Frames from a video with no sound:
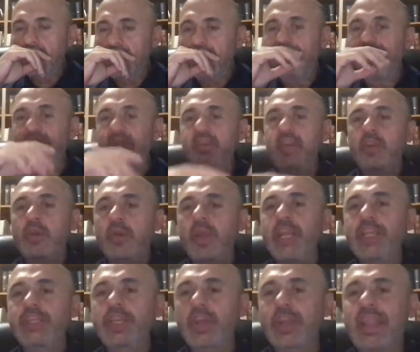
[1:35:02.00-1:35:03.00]
If he's a
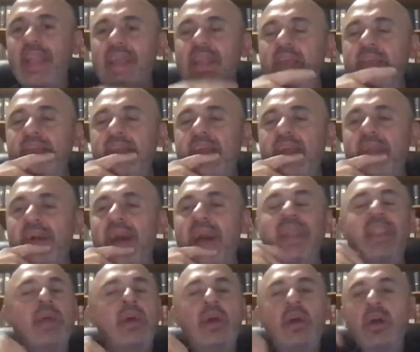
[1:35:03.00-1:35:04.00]
creature, can he say
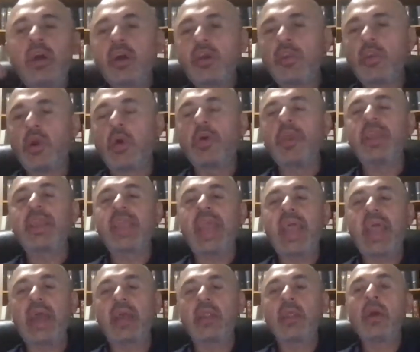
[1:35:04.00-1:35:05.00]
that? No, he
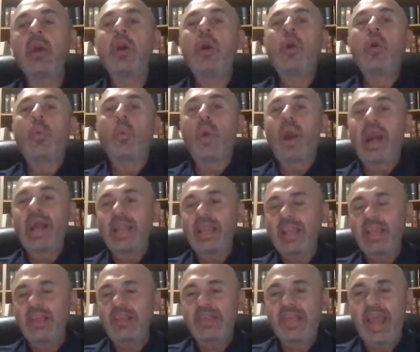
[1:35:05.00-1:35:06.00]
can't. Why
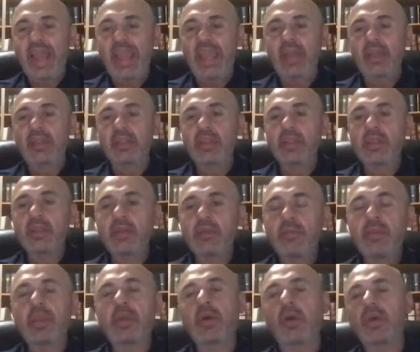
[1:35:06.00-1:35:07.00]
did he say it?
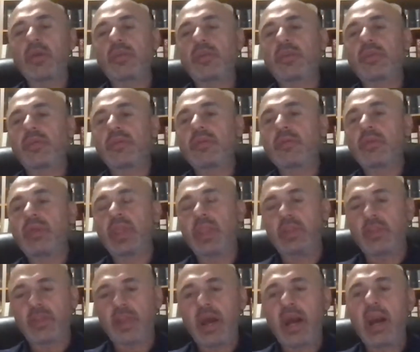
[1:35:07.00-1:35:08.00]
Because
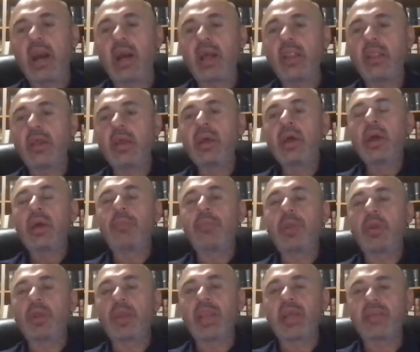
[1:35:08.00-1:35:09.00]
he's God
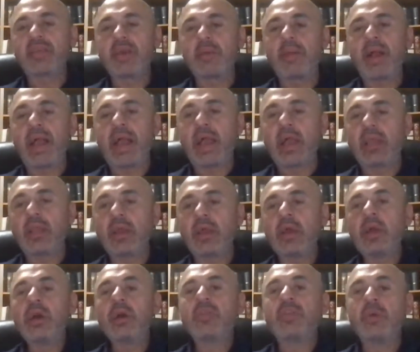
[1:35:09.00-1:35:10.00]
appearing as a man,
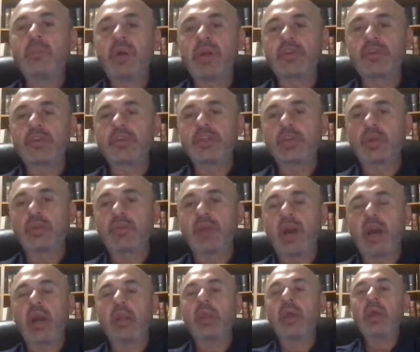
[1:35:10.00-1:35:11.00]
the messenger of
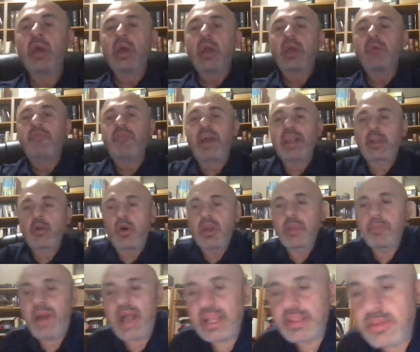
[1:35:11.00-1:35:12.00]
God. In fact,
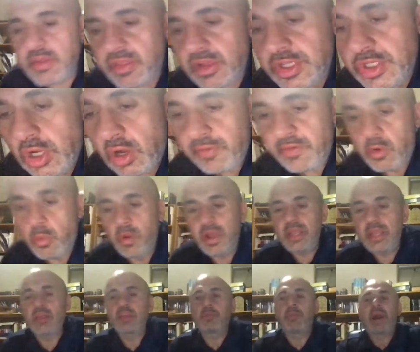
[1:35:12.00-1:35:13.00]
going back to the Jehovah
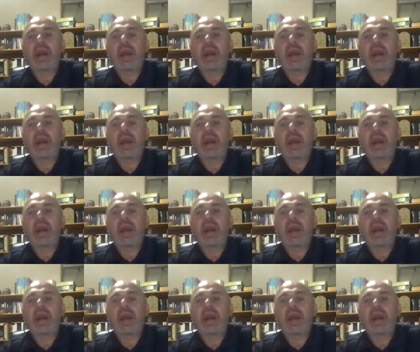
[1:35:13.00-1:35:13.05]
Witness